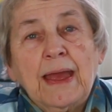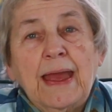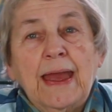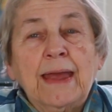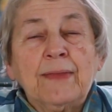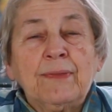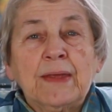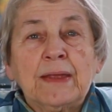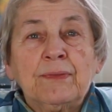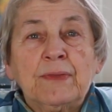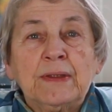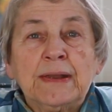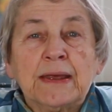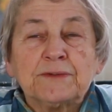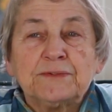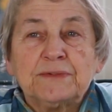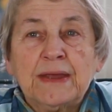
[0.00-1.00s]
And then the
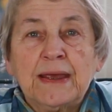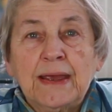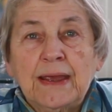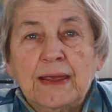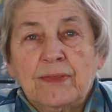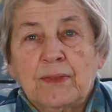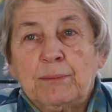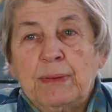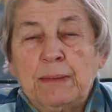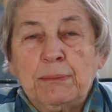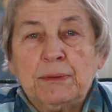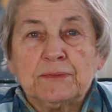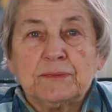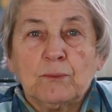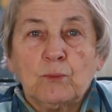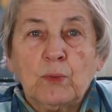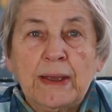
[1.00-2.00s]
next day, the
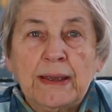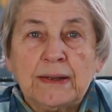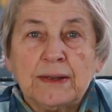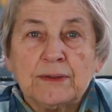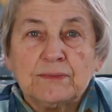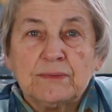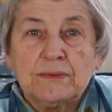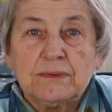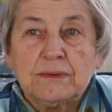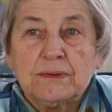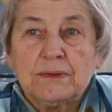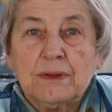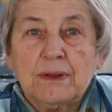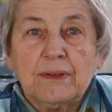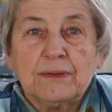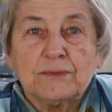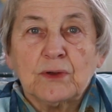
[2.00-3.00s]
baby's weight
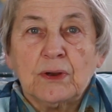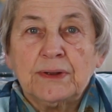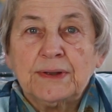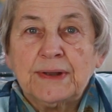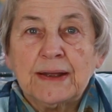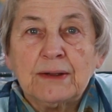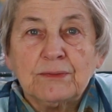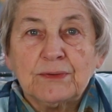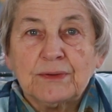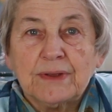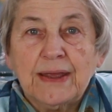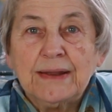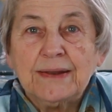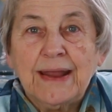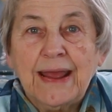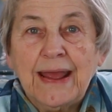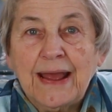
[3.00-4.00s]
has gone down to
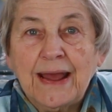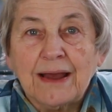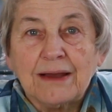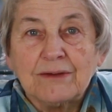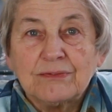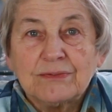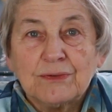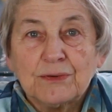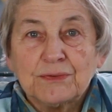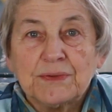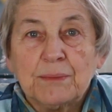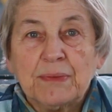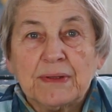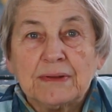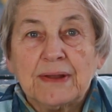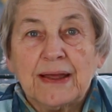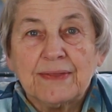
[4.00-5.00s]
8.5 or
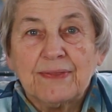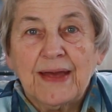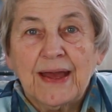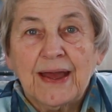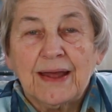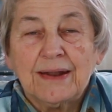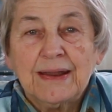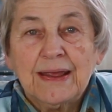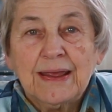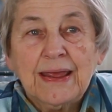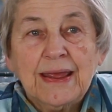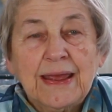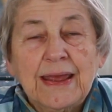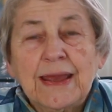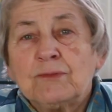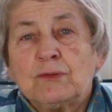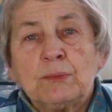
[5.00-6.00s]
something like that.
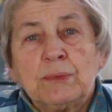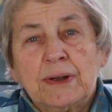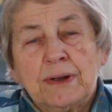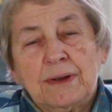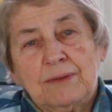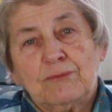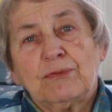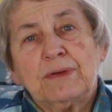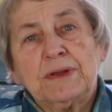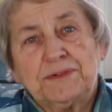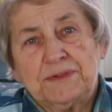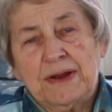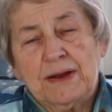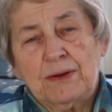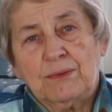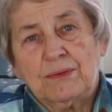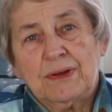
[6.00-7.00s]
Everyone freaks
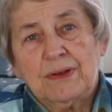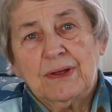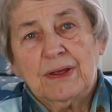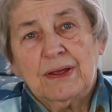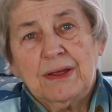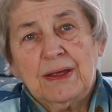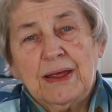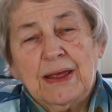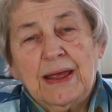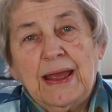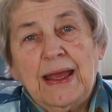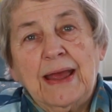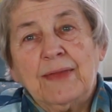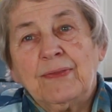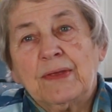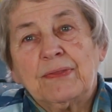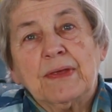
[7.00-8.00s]
out.
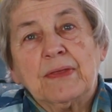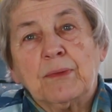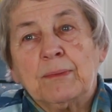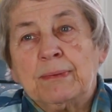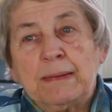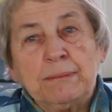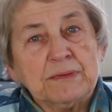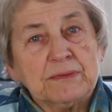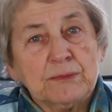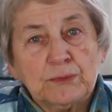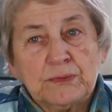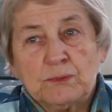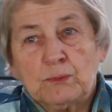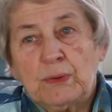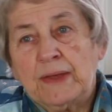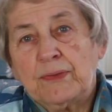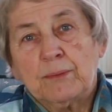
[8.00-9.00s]
And they think the baby's
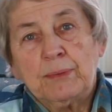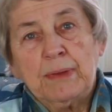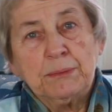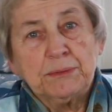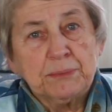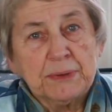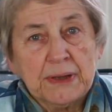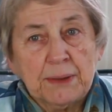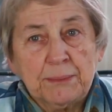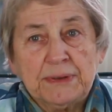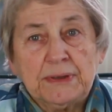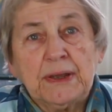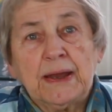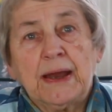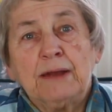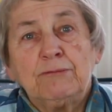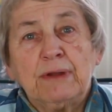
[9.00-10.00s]
losing weight, the baby's becoming
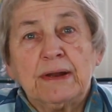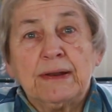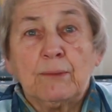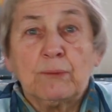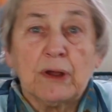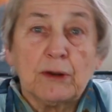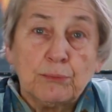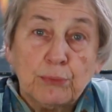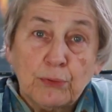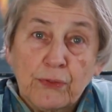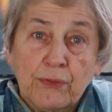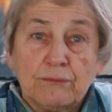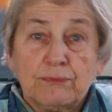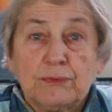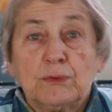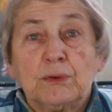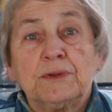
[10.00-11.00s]
dehydrated, now we've got to push
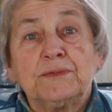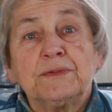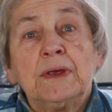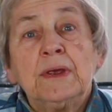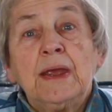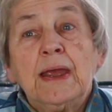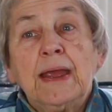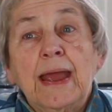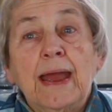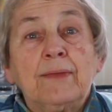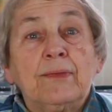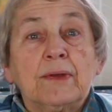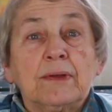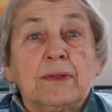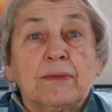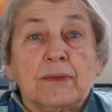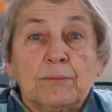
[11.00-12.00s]
the fluids, and
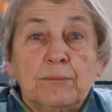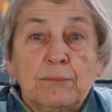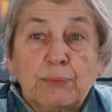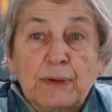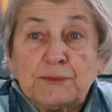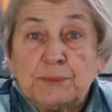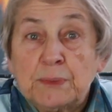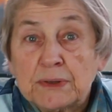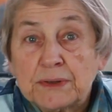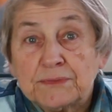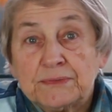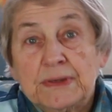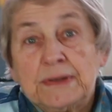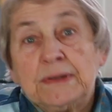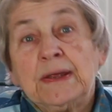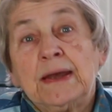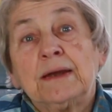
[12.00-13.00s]
the breast milk isn't
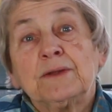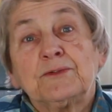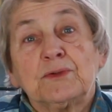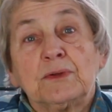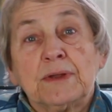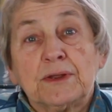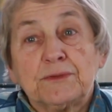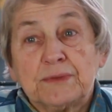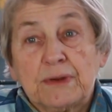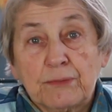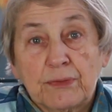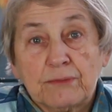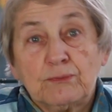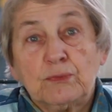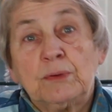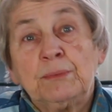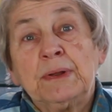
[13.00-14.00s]
in yet, so let's start the
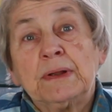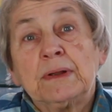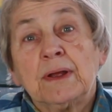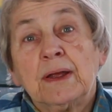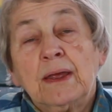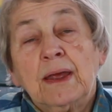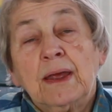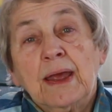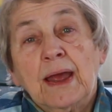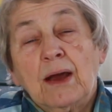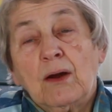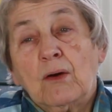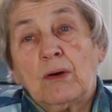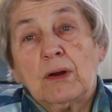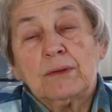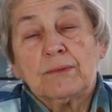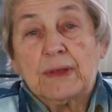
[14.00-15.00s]
formula,
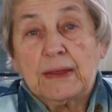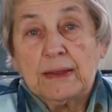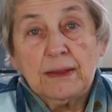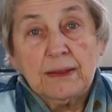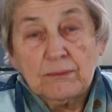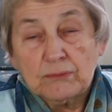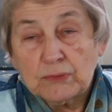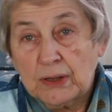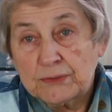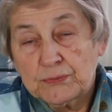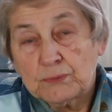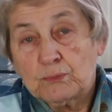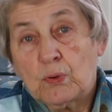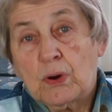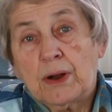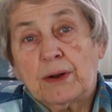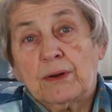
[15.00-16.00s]
or give lots of
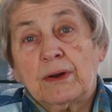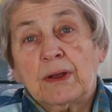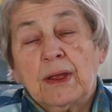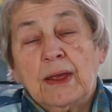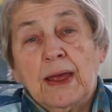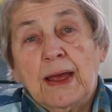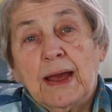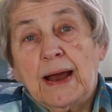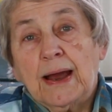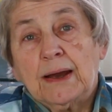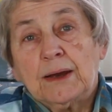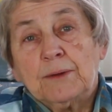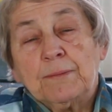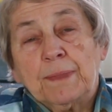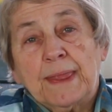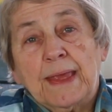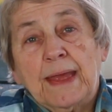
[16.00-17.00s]
water.
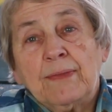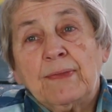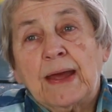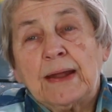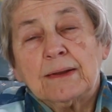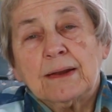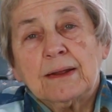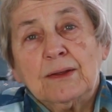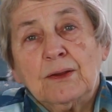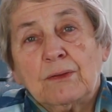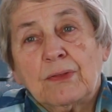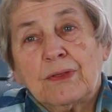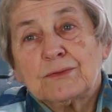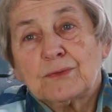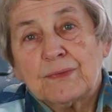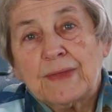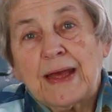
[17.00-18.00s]
And that,
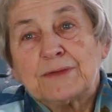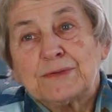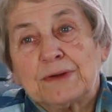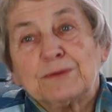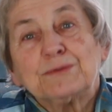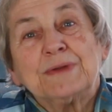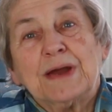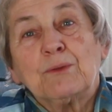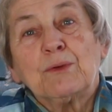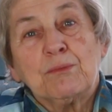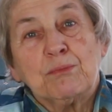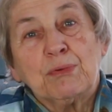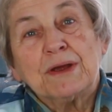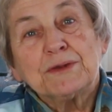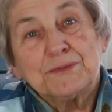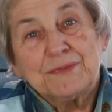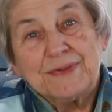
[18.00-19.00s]
so that's our start with
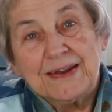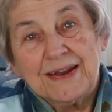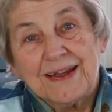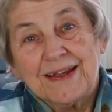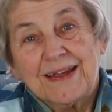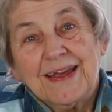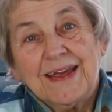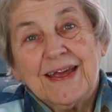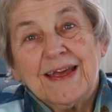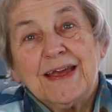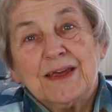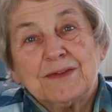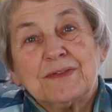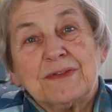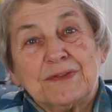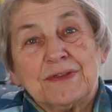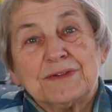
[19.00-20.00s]
breastfeeding,
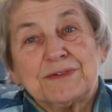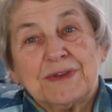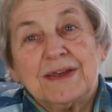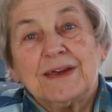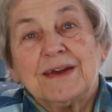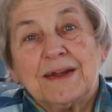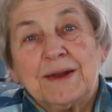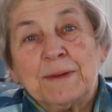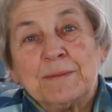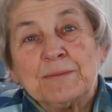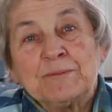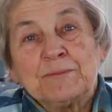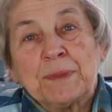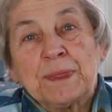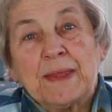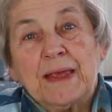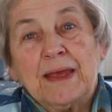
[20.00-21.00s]
is that this kid
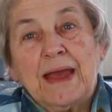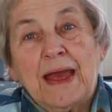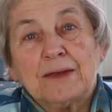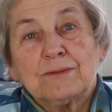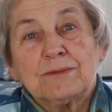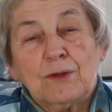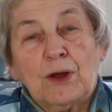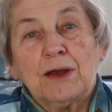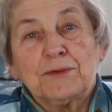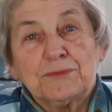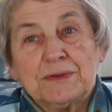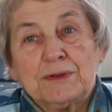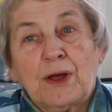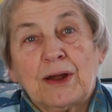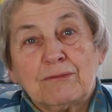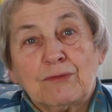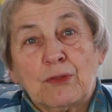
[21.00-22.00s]
has lost a
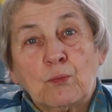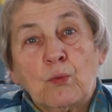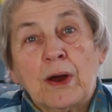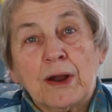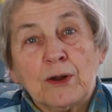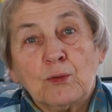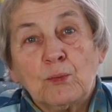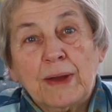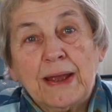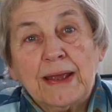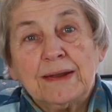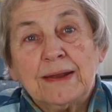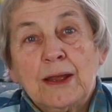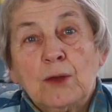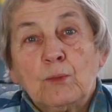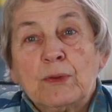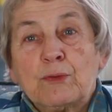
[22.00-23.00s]
lot of the water weight,
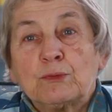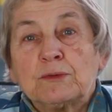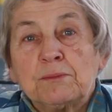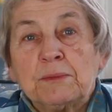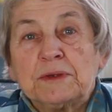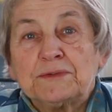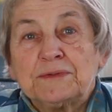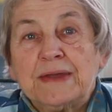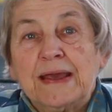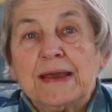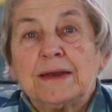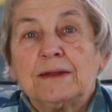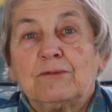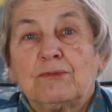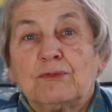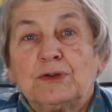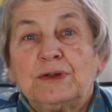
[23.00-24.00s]
which was
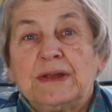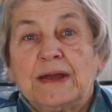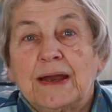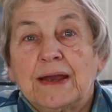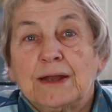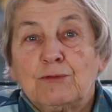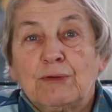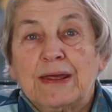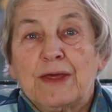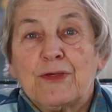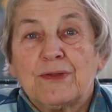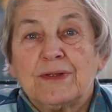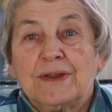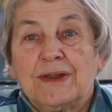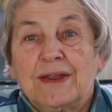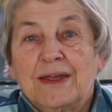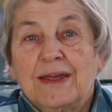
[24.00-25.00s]
mistaken for
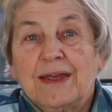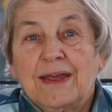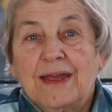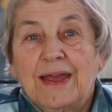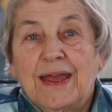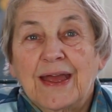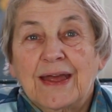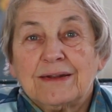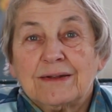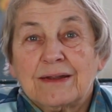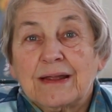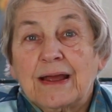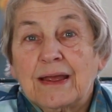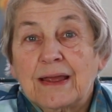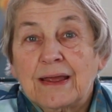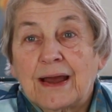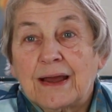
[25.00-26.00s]
dehydration and
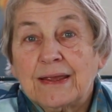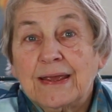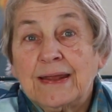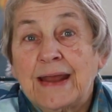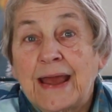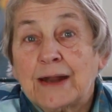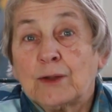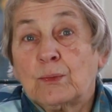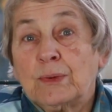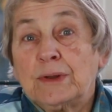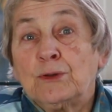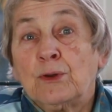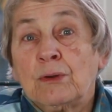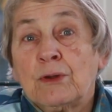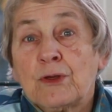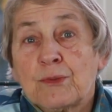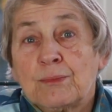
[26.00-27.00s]
inadequate
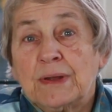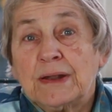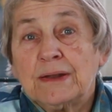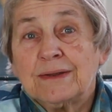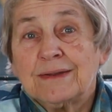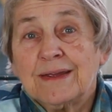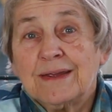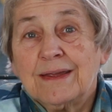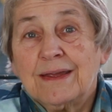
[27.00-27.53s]
nourishment.